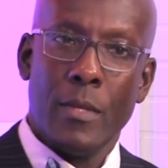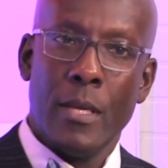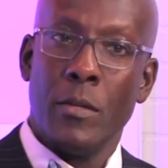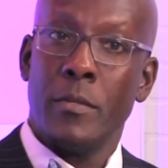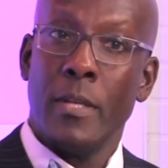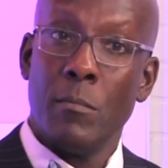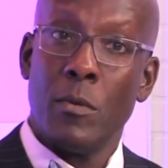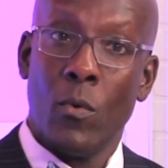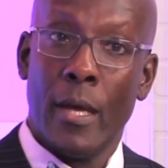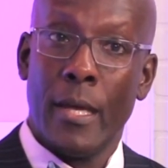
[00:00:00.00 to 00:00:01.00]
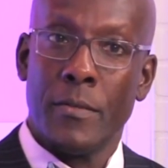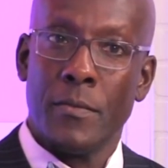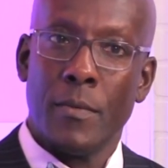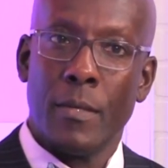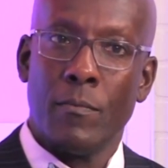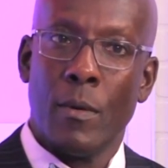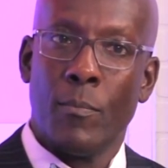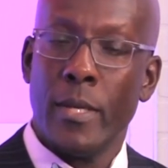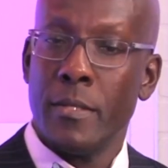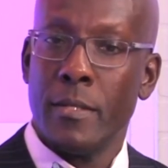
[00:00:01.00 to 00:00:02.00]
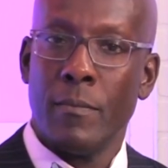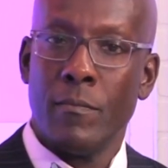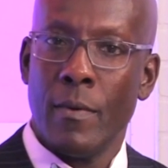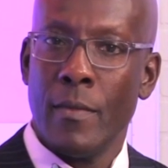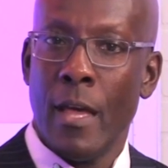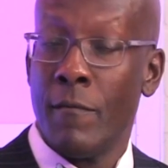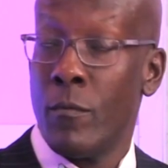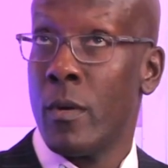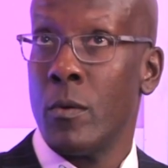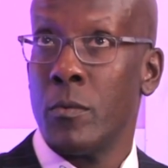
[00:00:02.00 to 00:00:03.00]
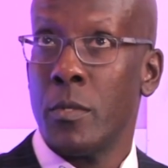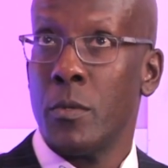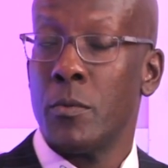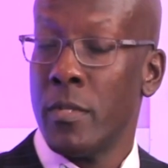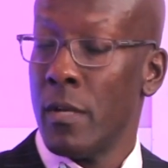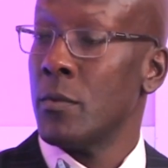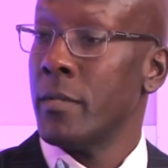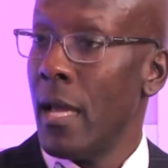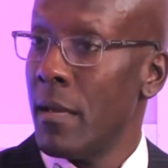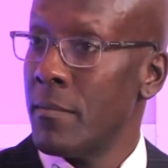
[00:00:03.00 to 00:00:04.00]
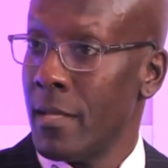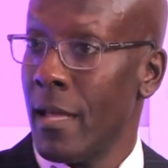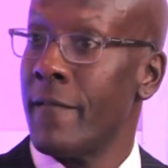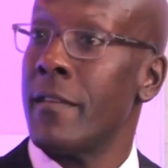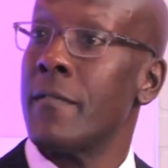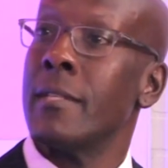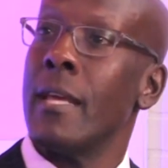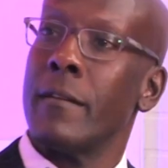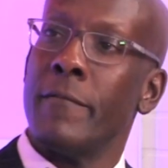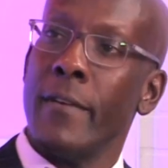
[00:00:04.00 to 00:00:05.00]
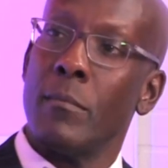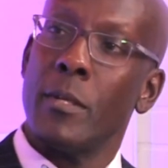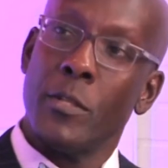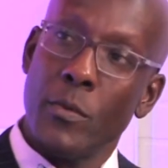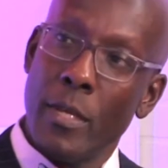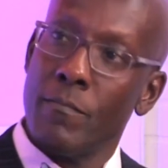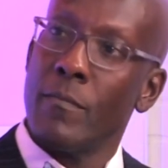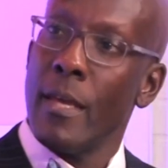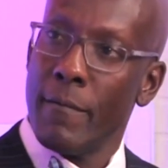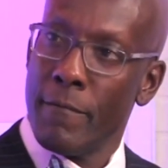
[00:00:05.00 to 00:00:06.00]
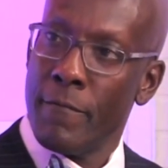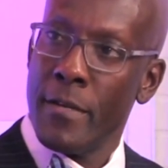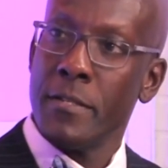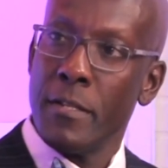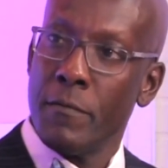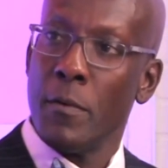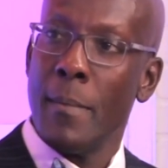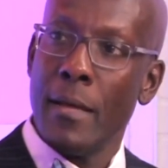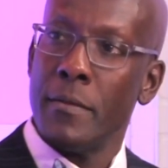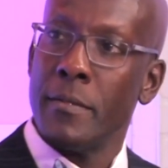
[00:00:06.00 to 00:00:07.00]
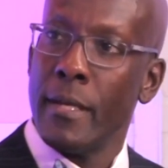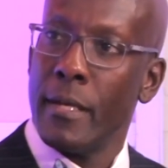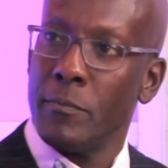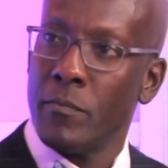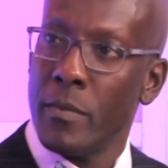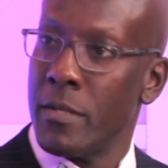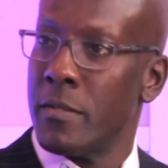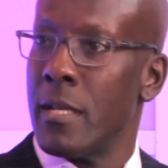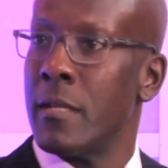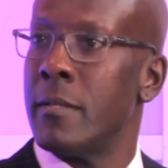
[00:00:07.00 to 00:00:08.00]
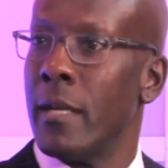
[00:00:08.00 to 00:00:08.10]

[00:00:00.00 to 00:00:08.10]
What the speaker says: Entertainment-wise, a place that I've gone to several times and I've even taken family to that have visited from out of town is the